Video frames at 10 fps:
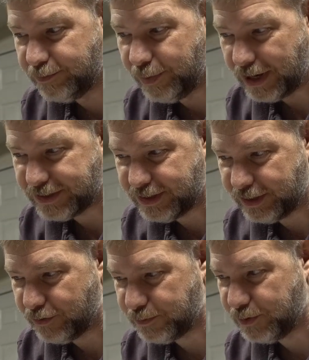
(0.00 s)
bus that
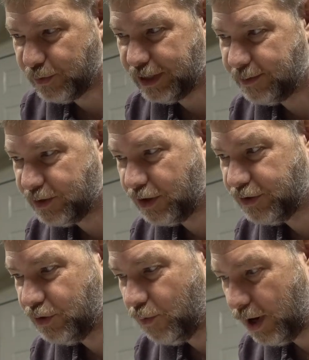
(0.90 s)
goes between those on
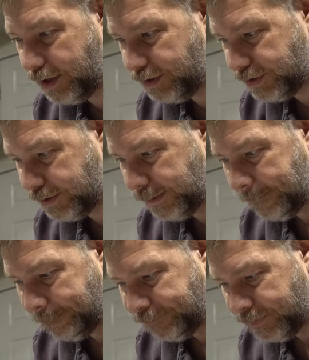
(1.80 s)
two wires.
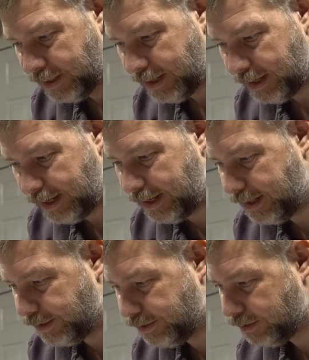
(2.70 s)

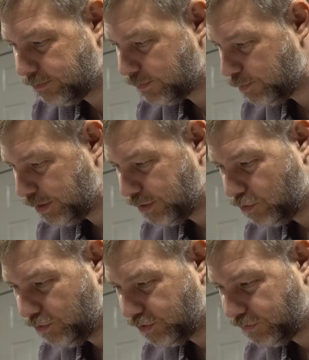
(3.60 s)
And it's pretty
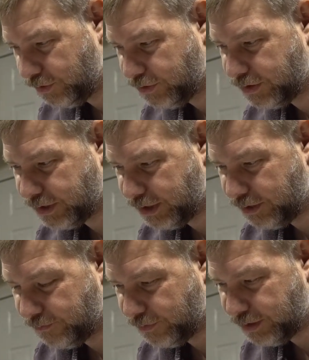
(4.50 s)
cool. There's fuses in
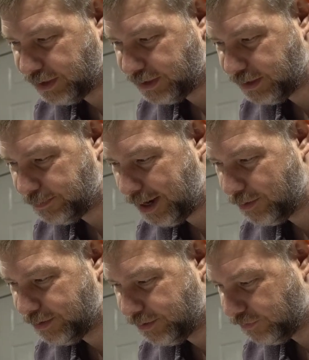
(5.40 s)
there for the DC
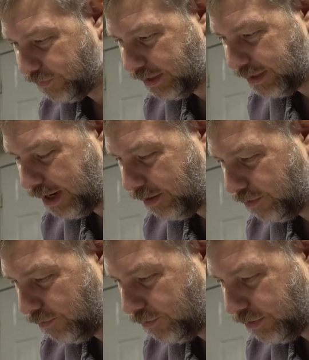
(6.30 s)
power that they're feeding down
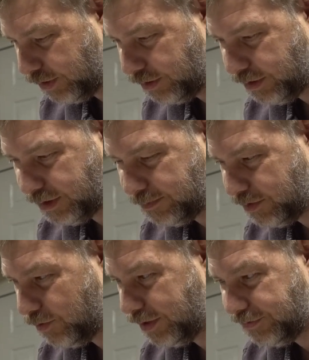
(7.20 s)
over the
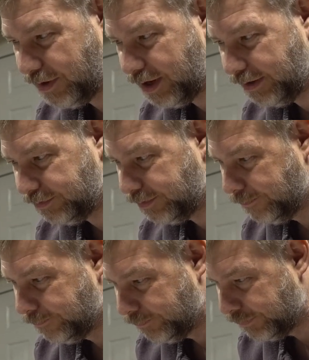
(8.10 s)
DB25.
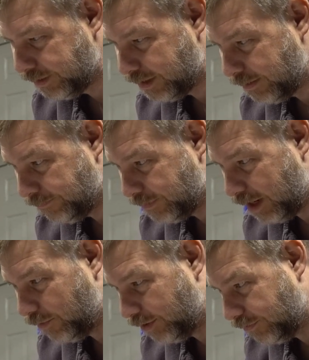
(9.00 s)

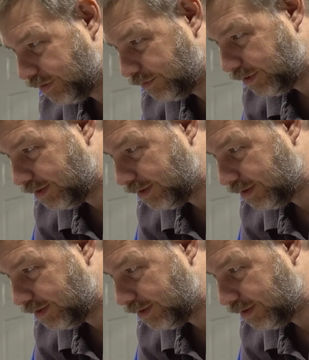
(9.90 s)
I wonder if anyone